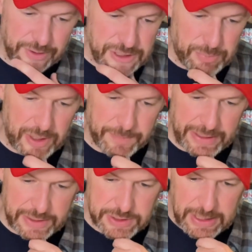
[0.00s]
Spawn
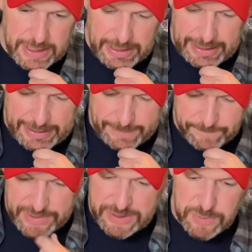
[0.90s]
page.
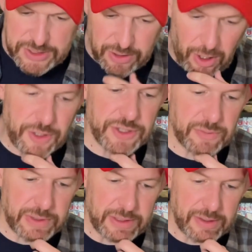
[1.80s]
This was an auction
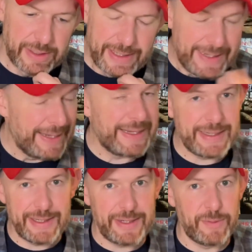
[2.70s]
win, and
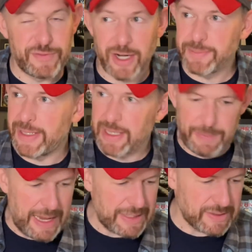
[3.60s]
we've talked about it in the
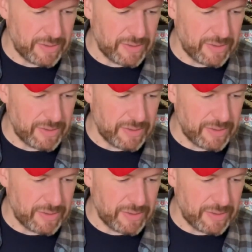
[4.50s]
past.